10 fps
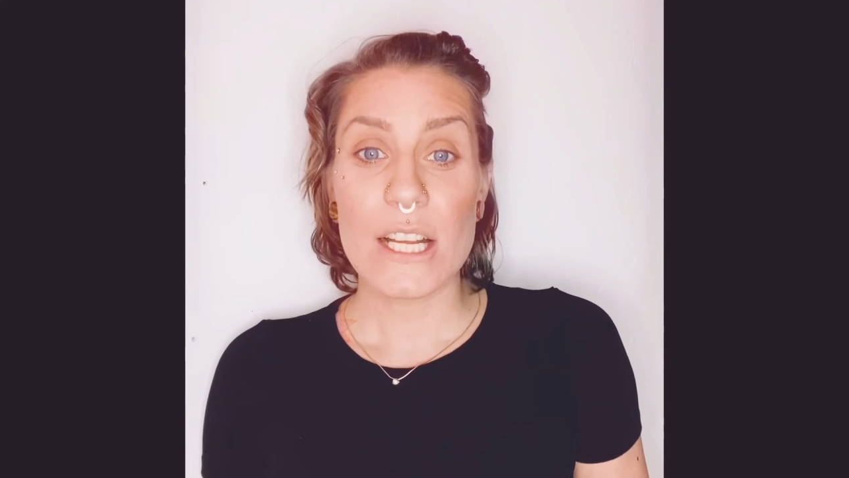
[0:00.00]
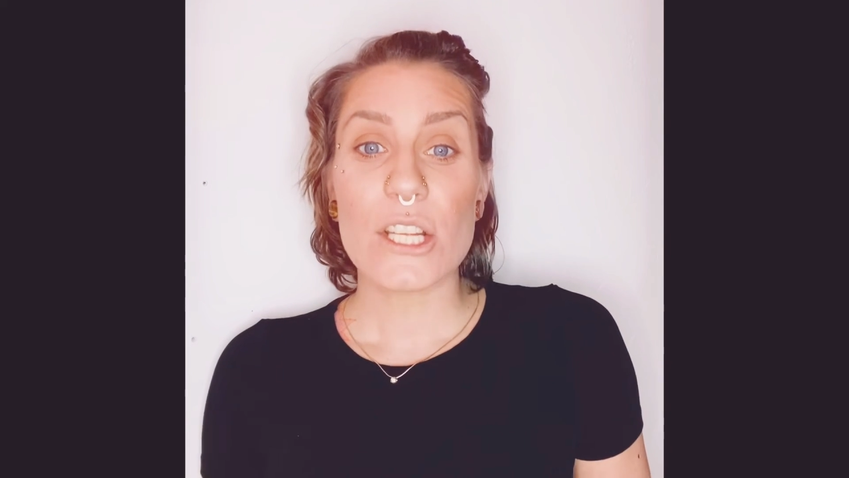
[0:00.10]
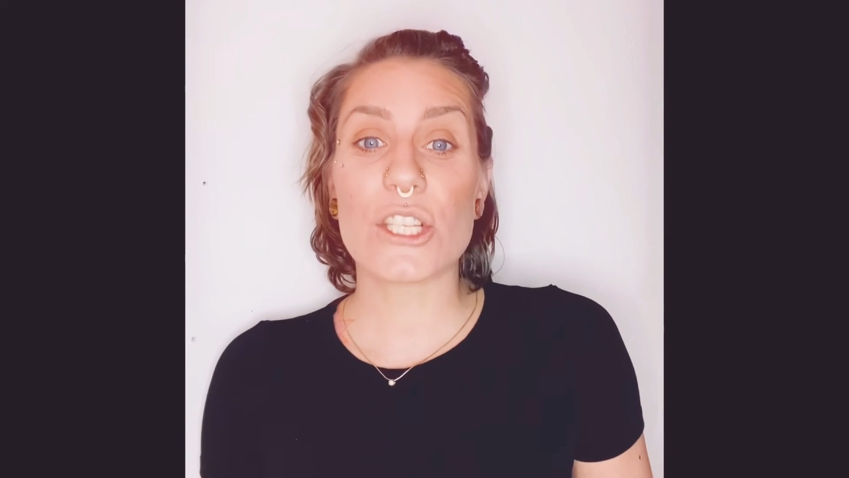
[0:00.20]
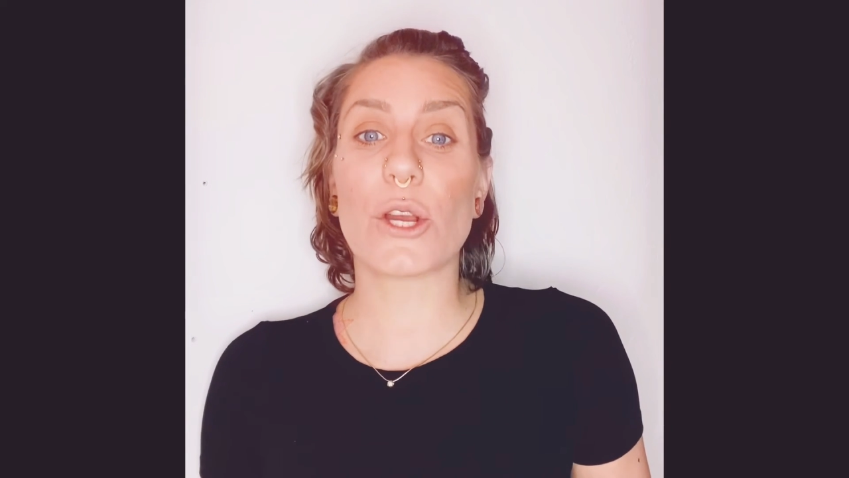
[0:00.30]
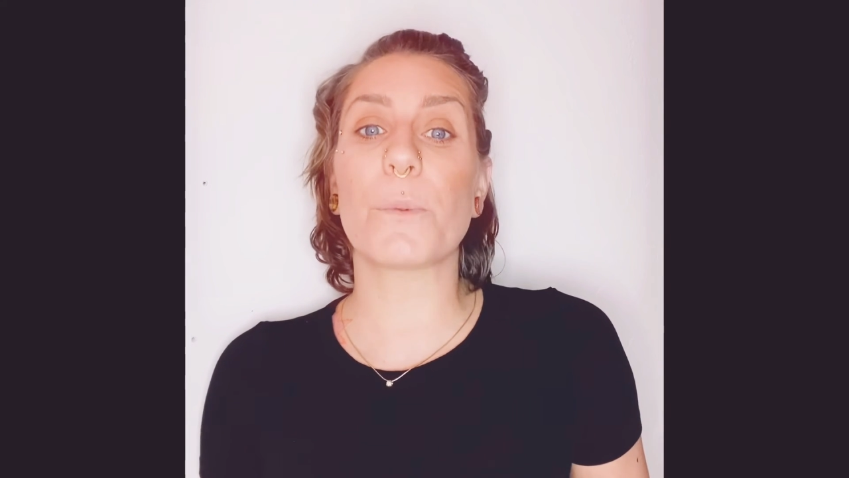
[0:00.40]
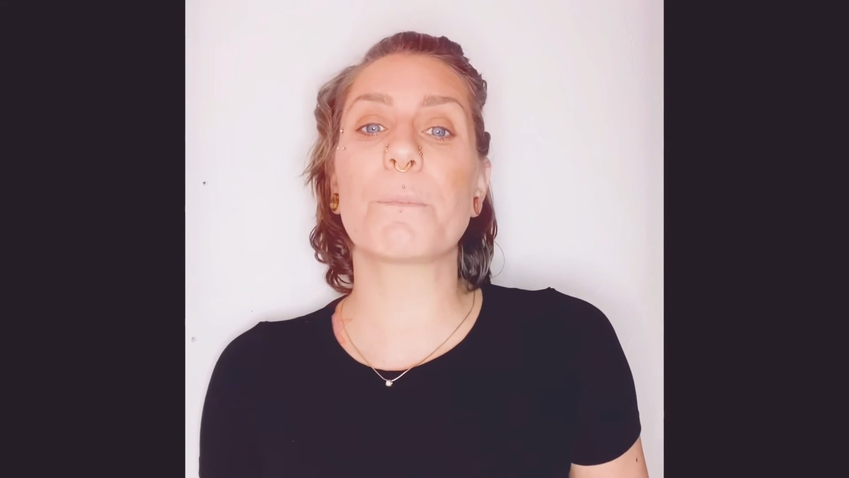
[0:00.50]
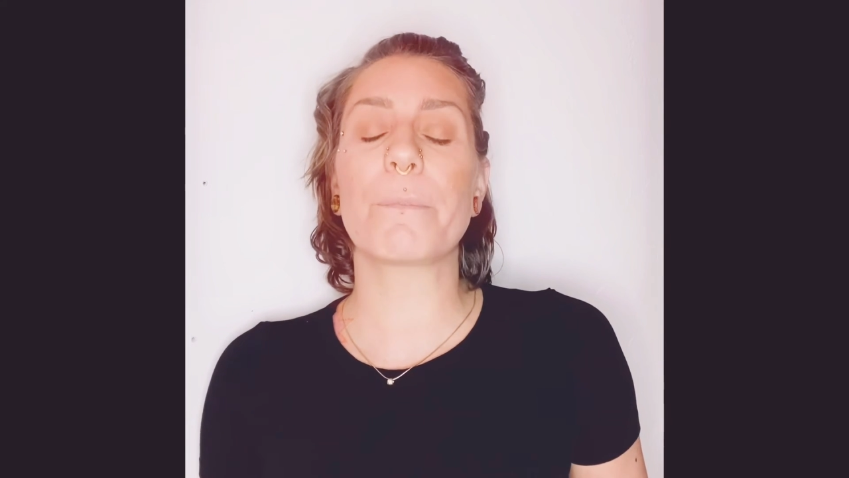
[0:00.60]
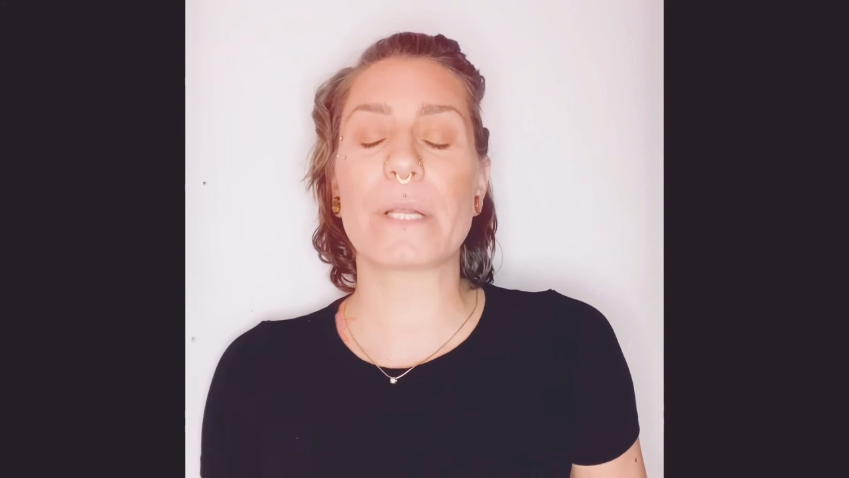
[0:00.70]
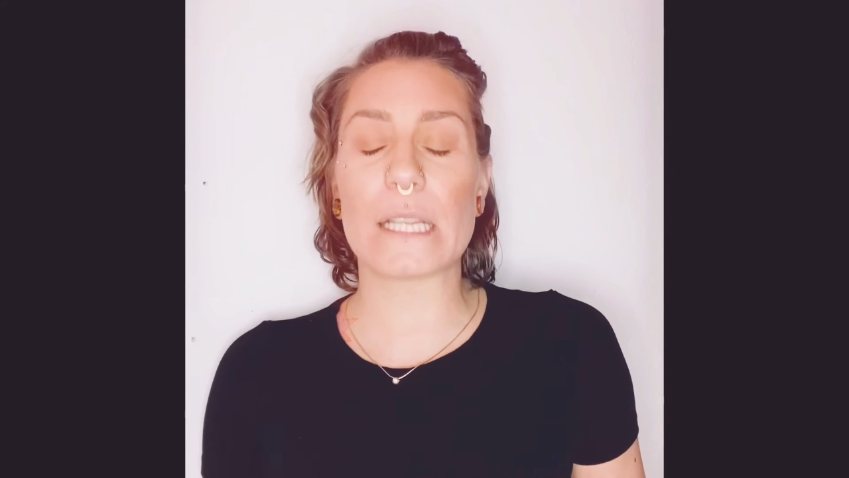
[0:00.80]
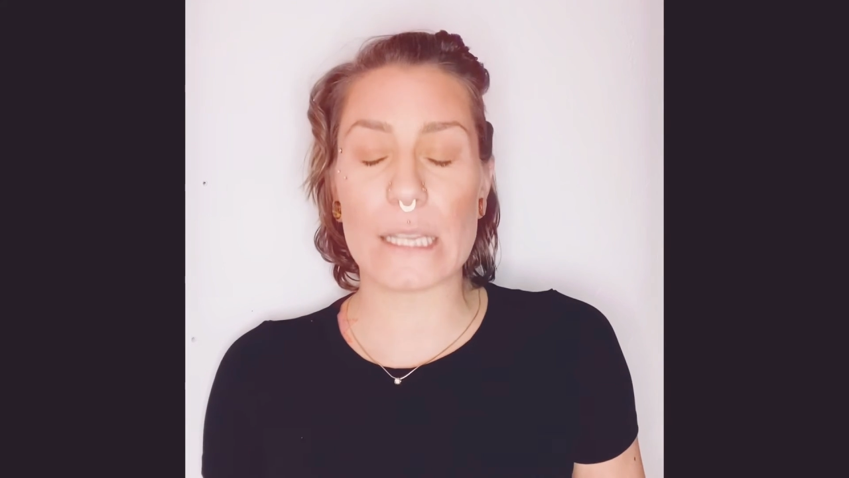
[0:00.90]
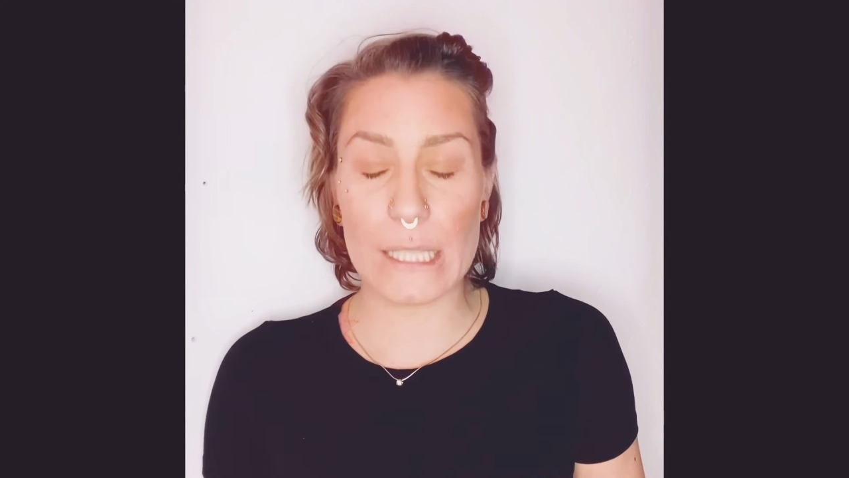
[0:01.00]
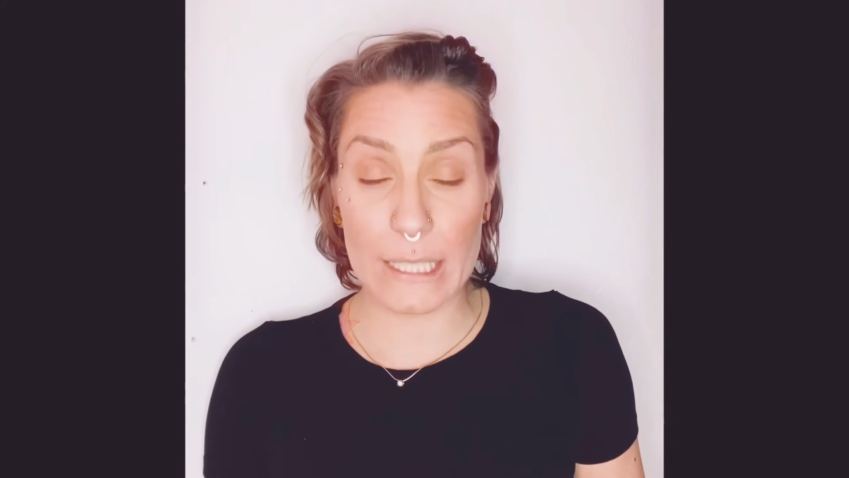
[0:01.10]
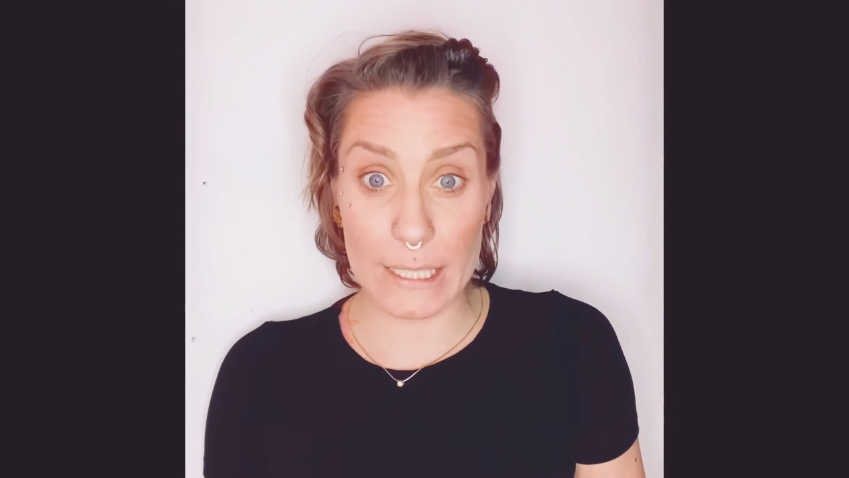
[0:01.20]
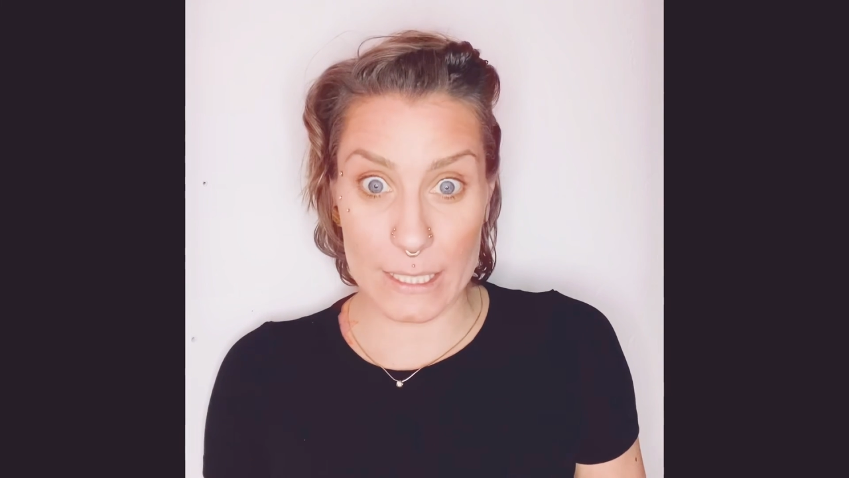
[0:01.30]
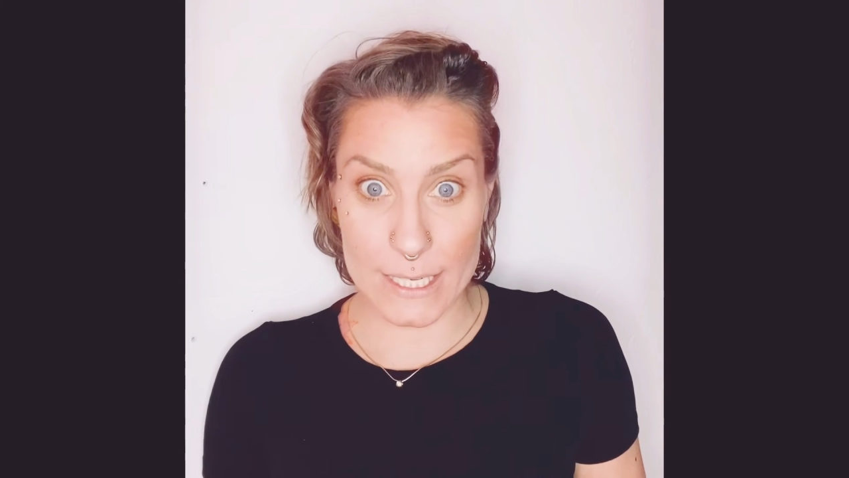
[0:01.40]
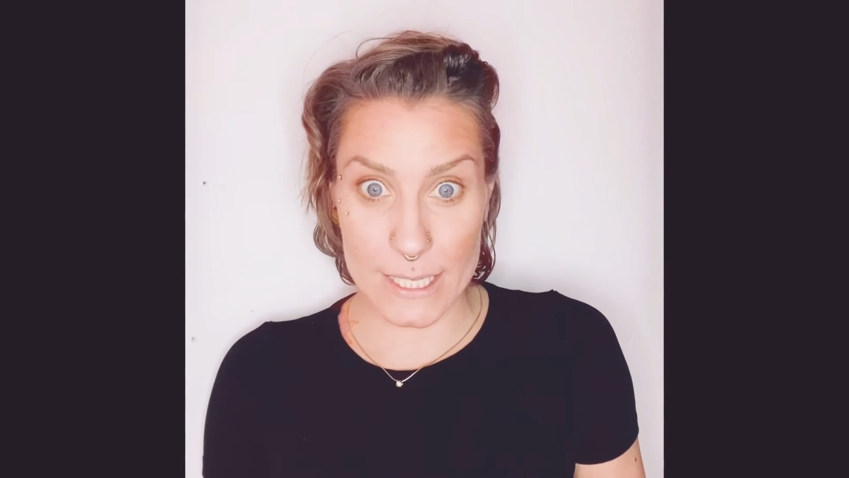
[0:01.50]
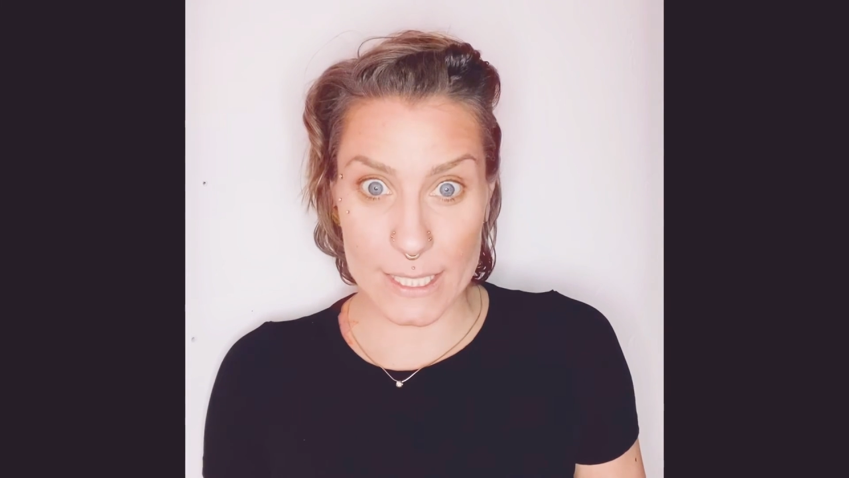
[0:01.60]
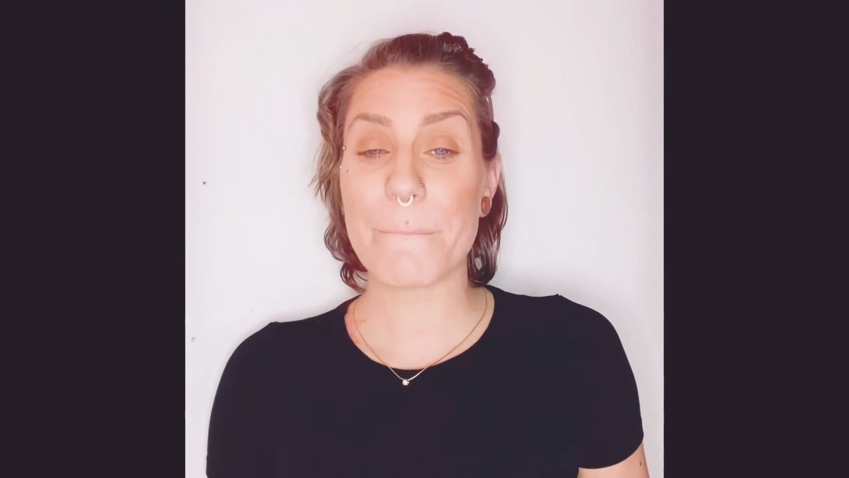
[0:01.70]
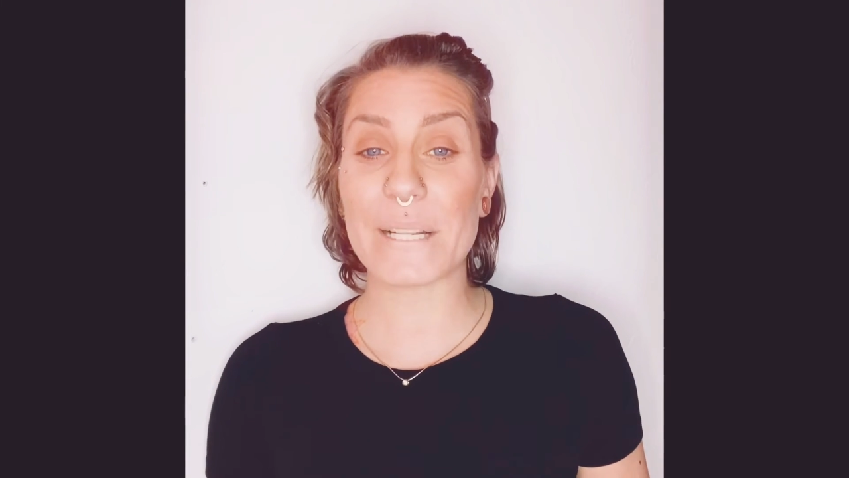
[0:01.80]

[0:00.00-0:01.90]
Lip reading: So please,